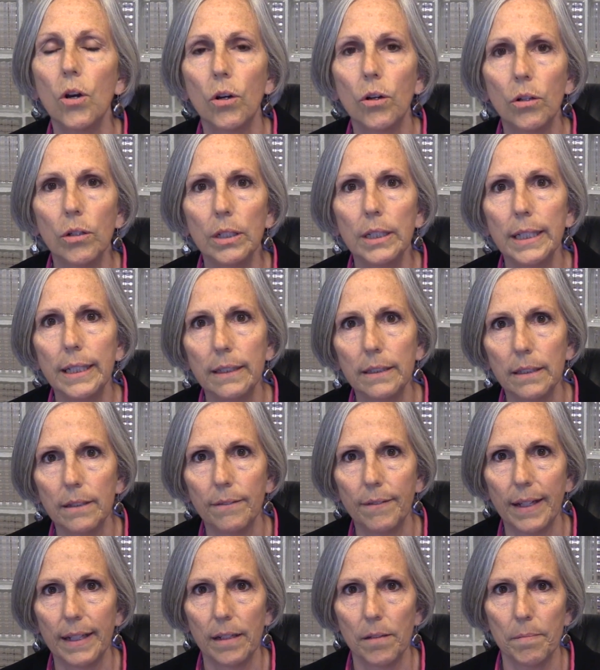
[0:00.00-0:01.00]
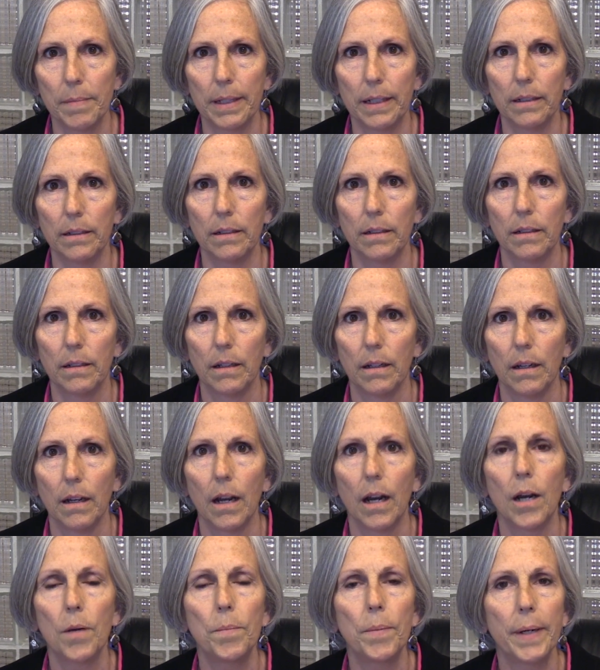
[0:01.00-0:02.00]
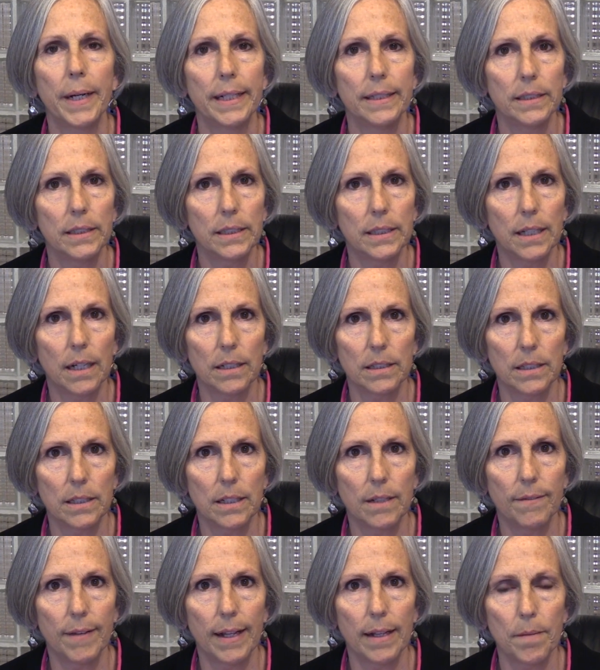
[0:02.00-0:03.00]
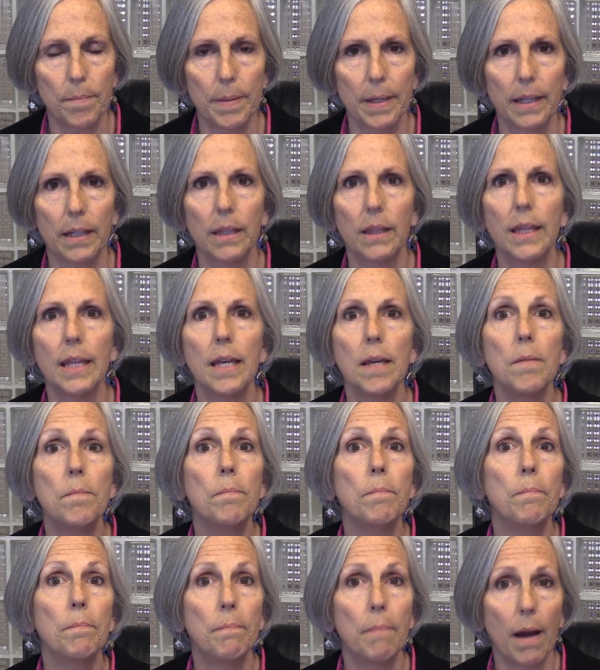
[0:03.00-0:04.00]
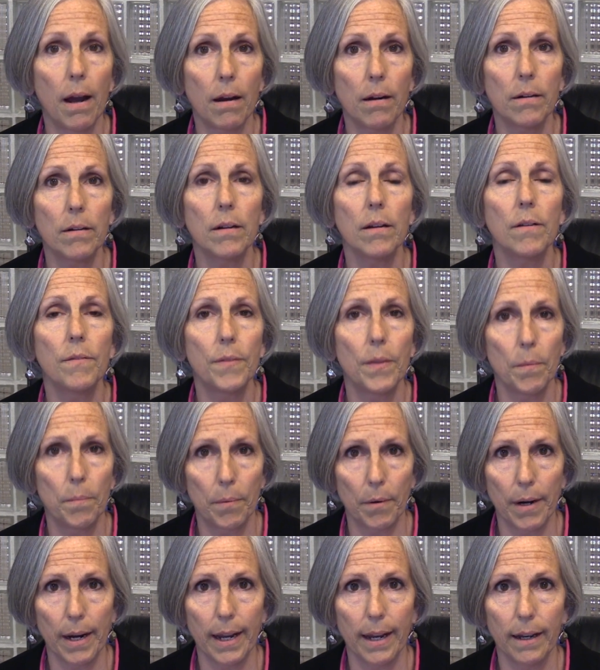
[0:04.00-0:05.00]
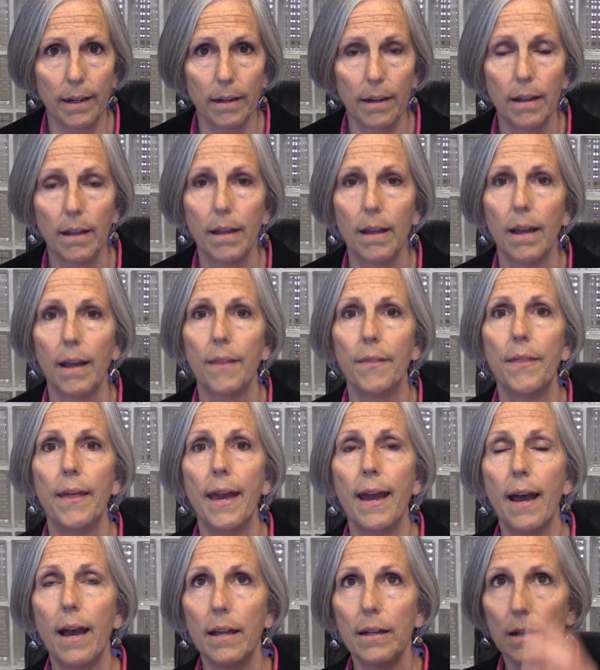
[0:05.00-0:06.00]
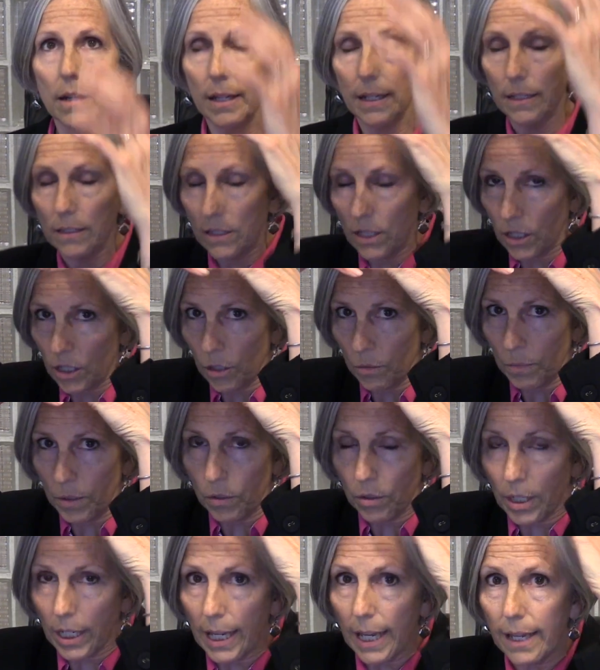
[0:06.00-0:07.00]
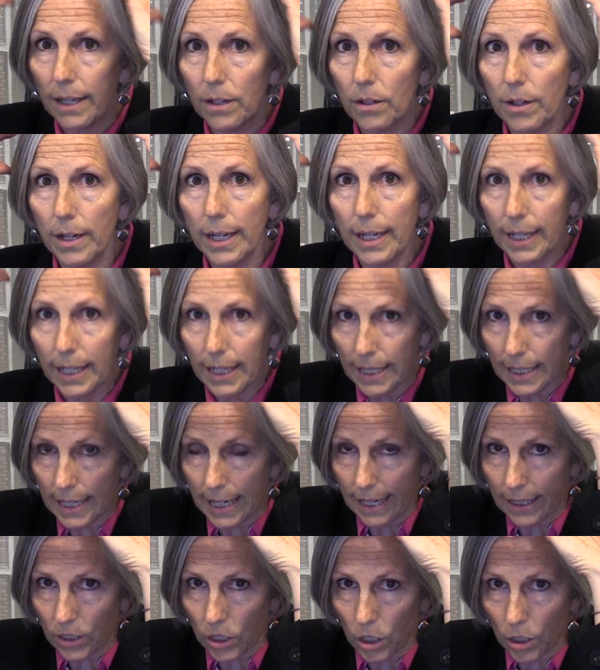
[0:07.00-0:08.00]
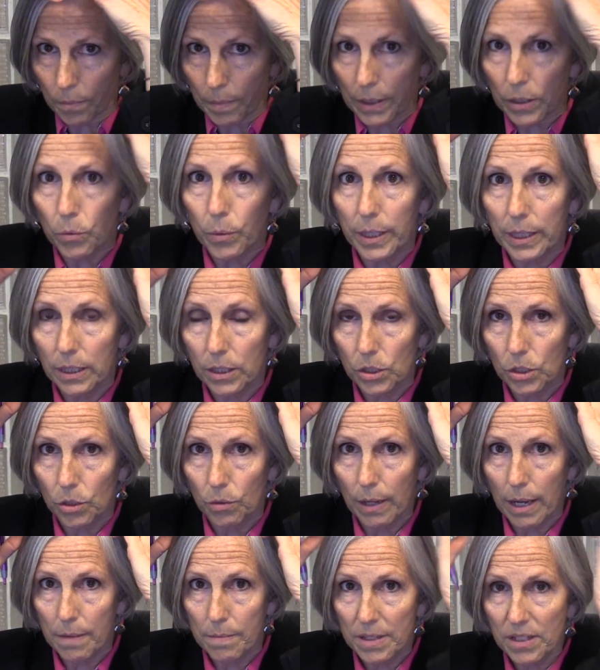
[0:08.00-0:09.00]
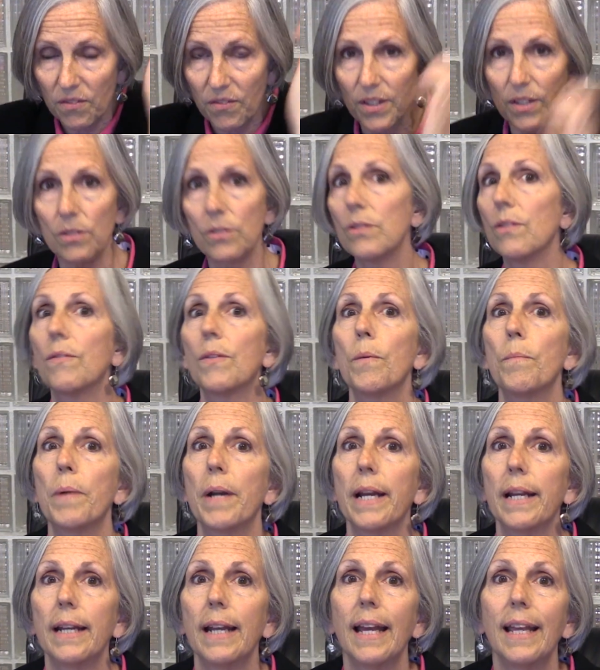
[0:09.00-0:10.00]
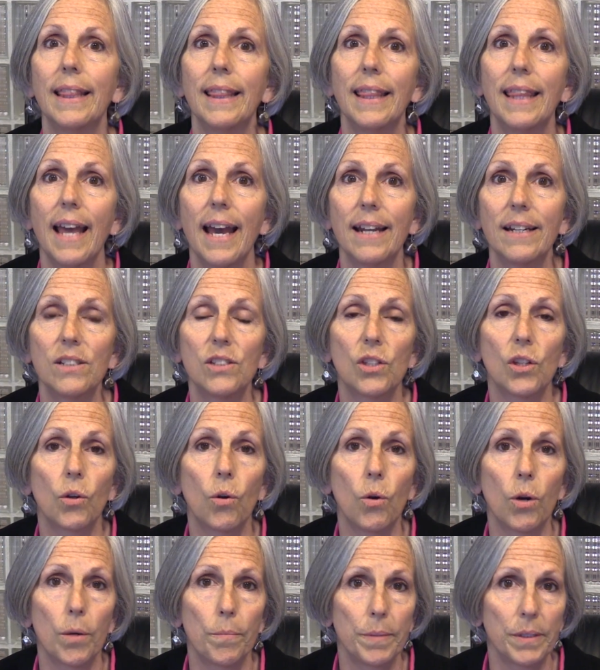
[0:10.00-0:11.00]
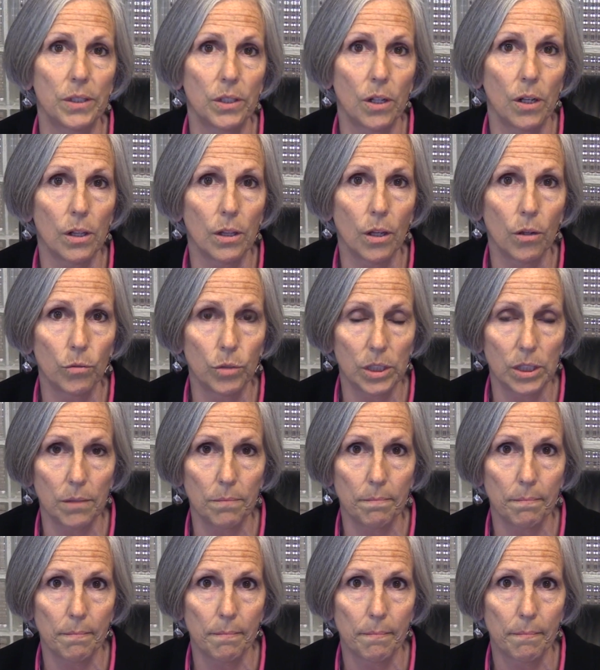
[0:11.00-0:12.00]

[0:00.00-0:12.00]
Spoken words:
early in development, our brain starts developing the part of the brain that is the communicator and connector between the two hemispheres of the brain, and that is the corpus callosum.